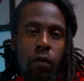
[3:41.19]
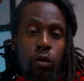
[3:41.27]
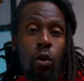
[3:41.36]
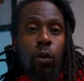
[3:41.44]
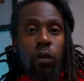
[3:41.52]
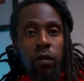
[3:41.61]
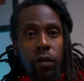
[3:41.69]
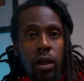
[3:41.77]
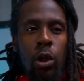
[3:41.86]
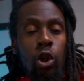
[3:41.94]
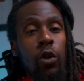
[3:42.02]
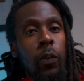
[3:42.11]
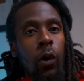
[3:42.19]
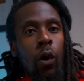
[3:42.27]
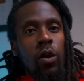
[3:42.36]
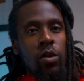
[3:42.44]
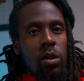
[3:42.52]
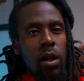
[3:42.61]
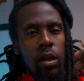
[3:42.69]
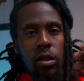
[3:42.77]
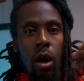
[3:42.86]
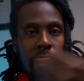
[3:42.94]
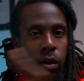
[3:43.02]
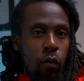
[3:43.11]
photography just because it's
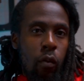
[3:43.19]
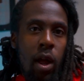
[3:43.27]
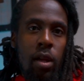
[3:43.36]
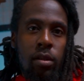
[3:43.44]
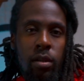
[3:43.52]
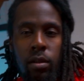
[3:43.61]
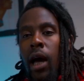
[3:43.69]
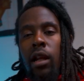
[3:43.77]
higher res